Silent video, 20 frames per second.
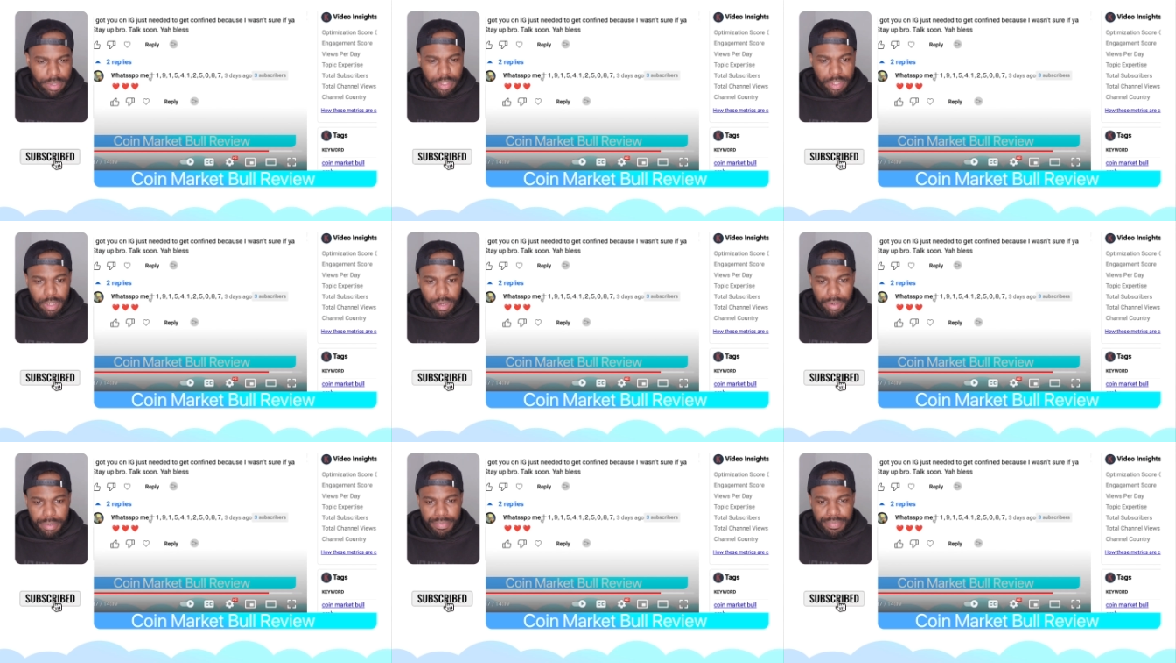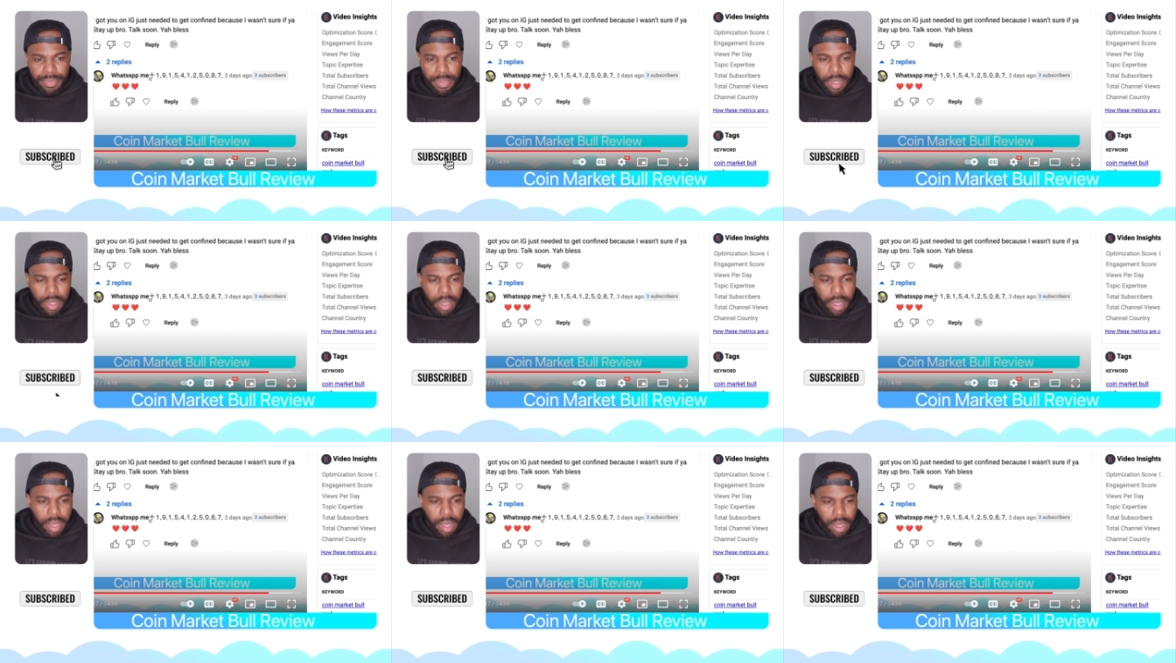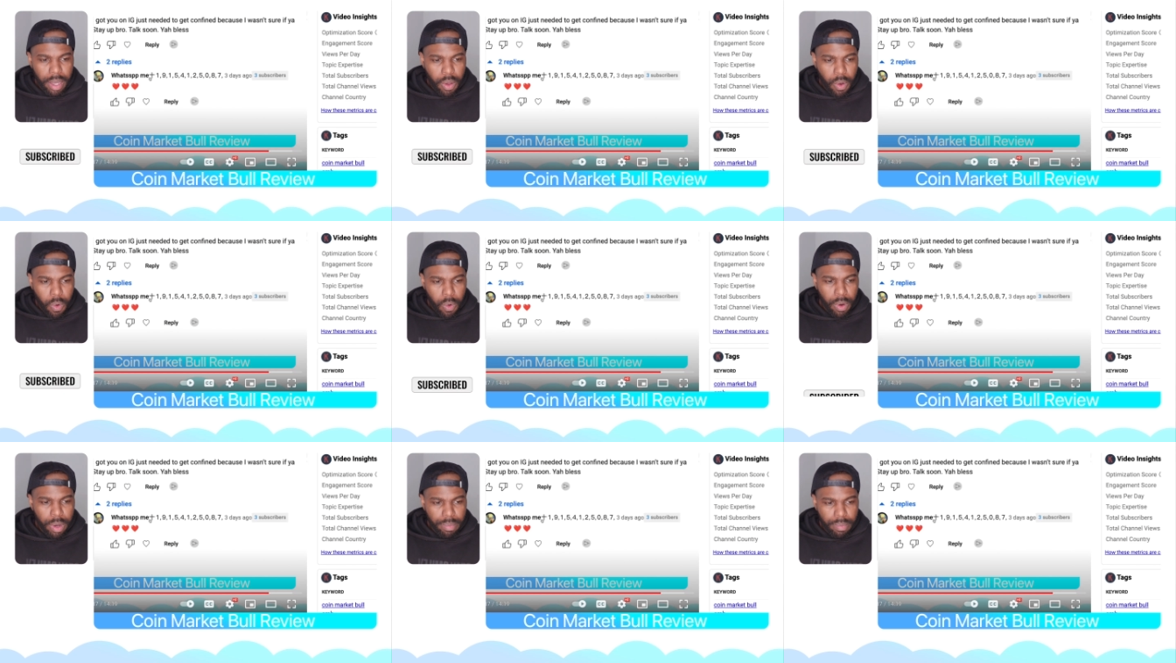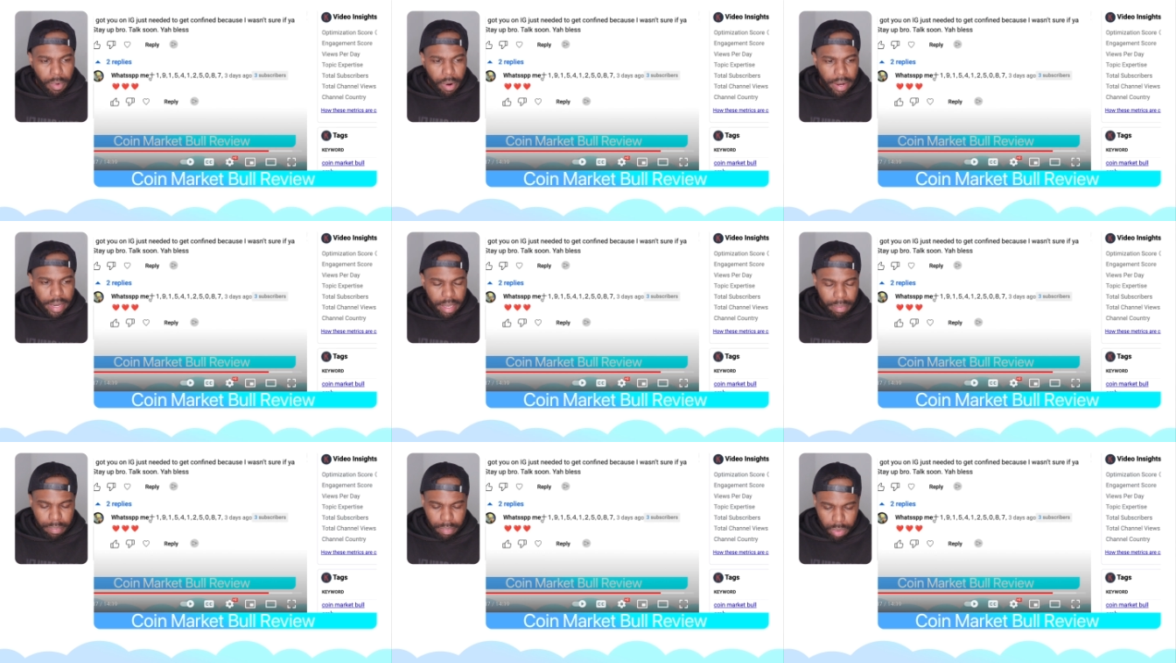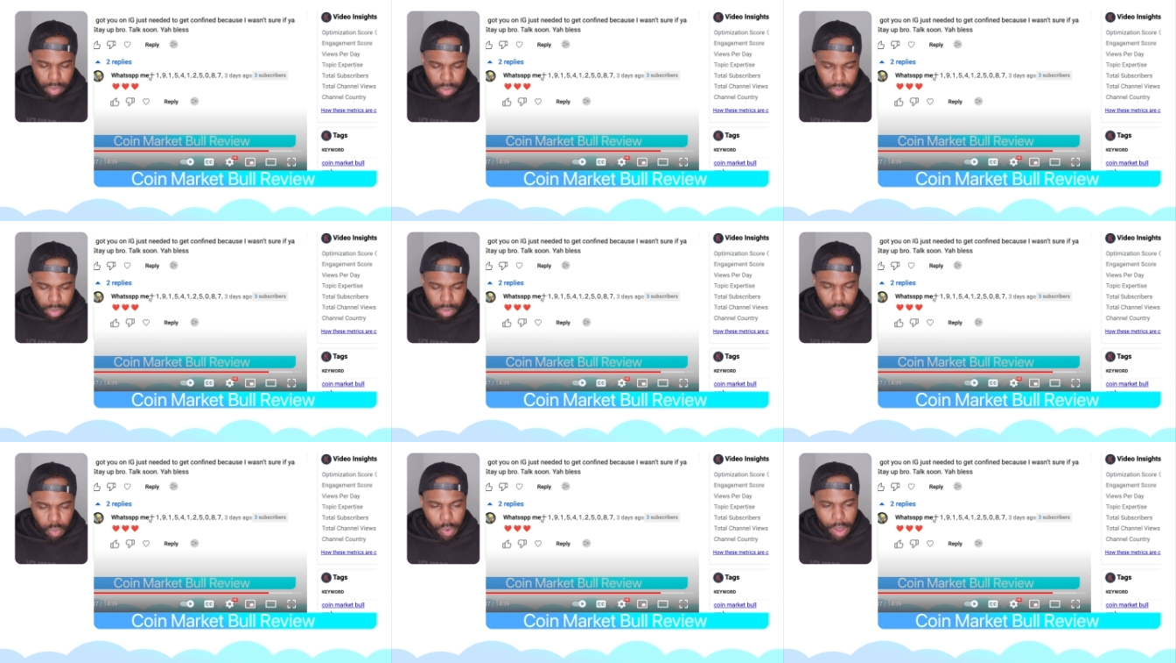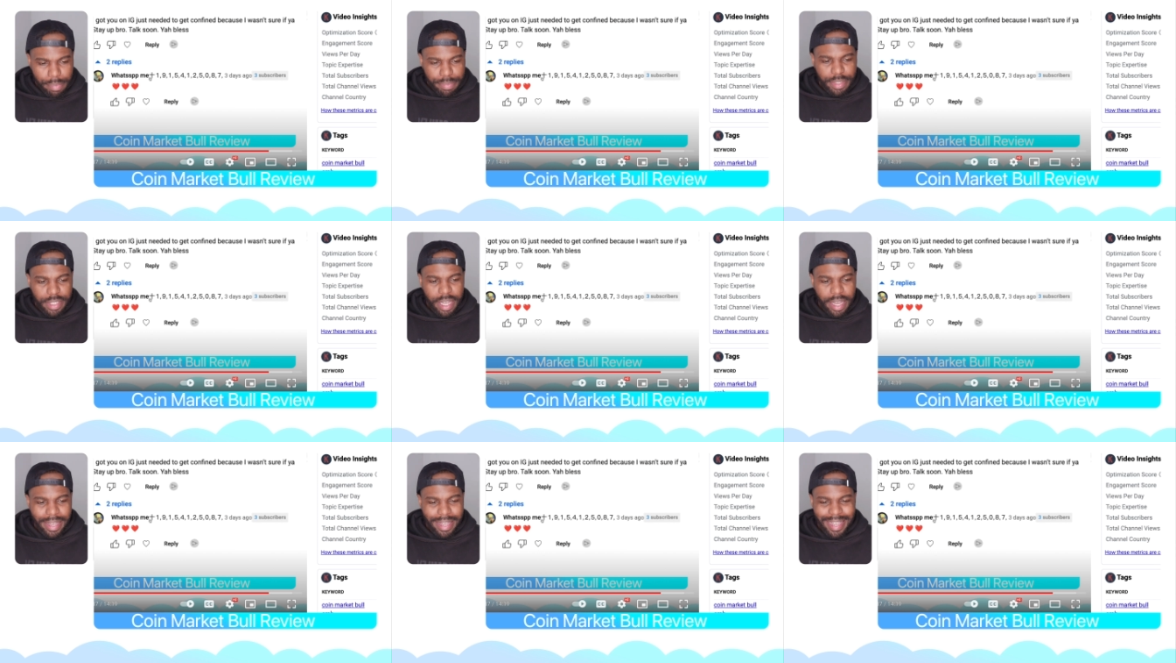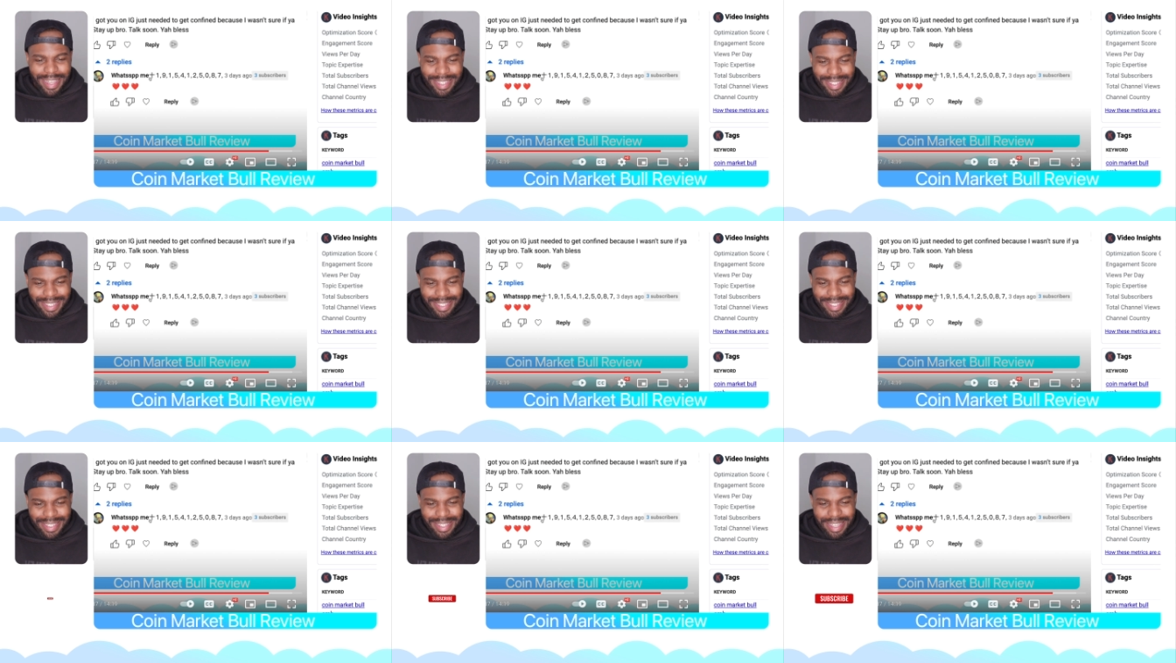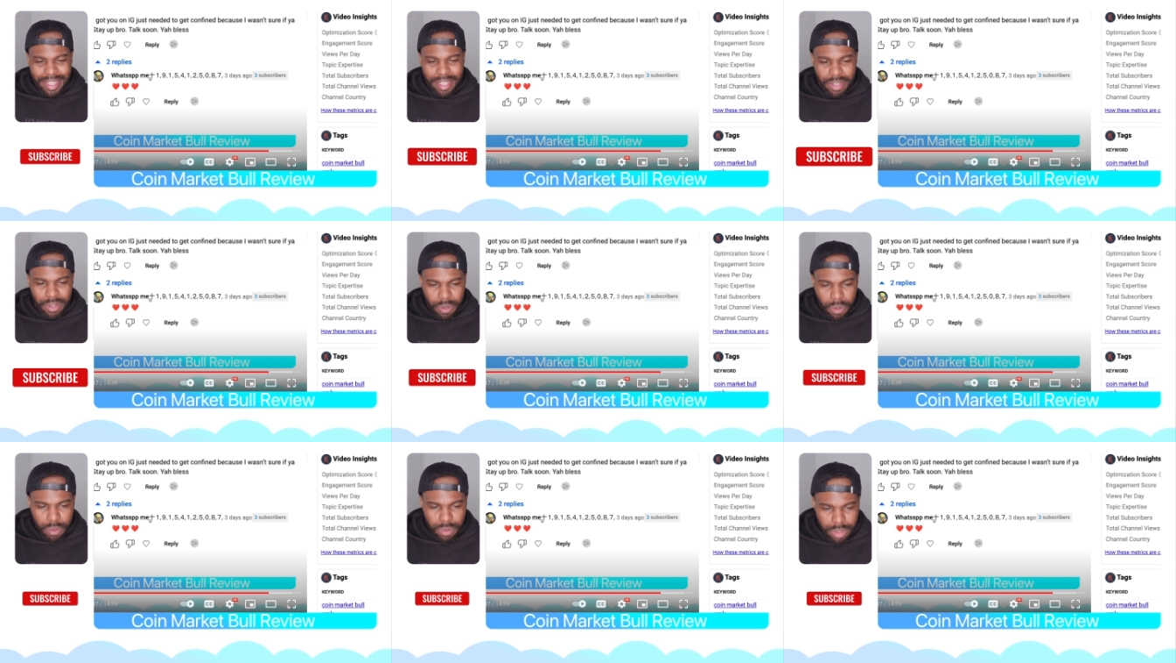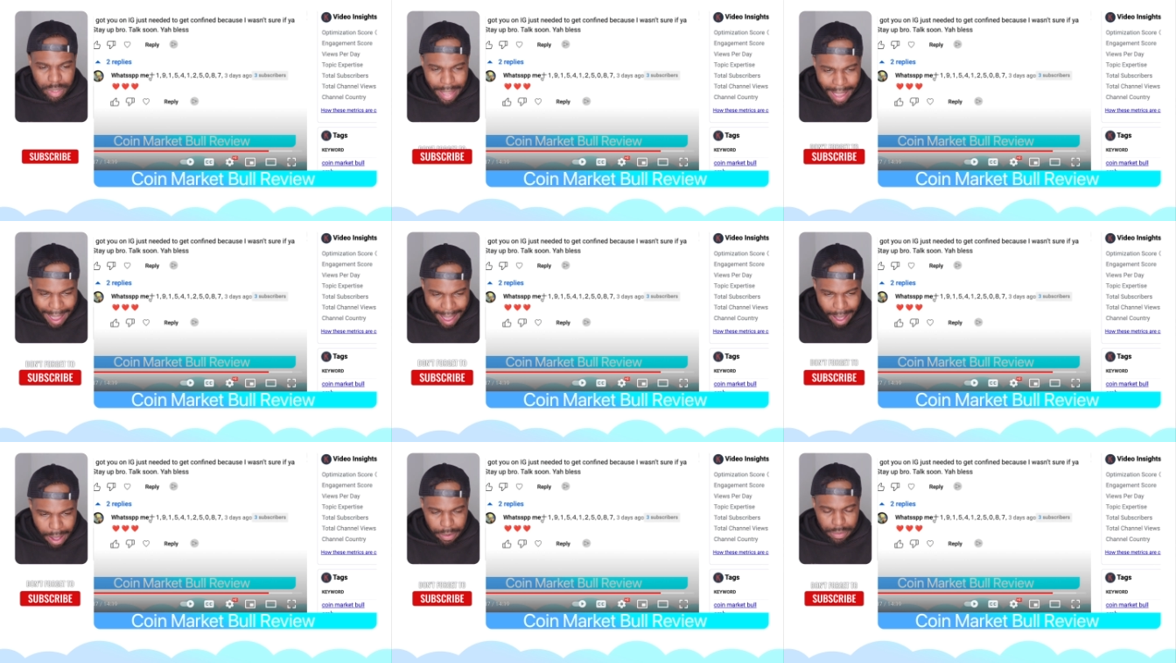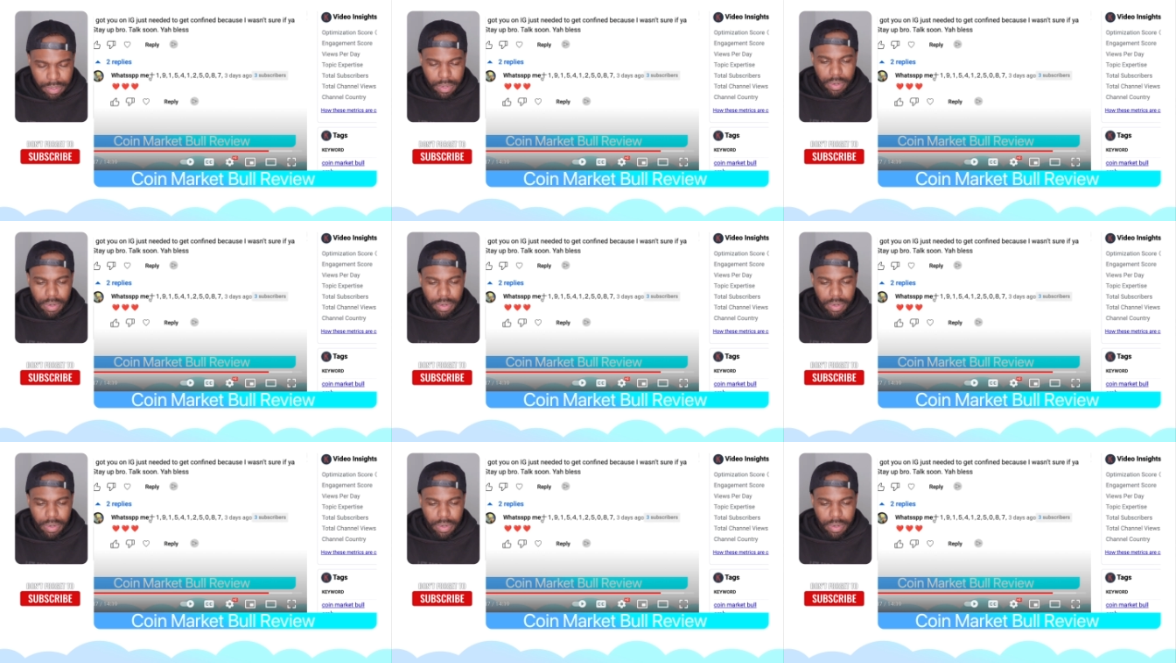So, Coin Market Bull website is still down.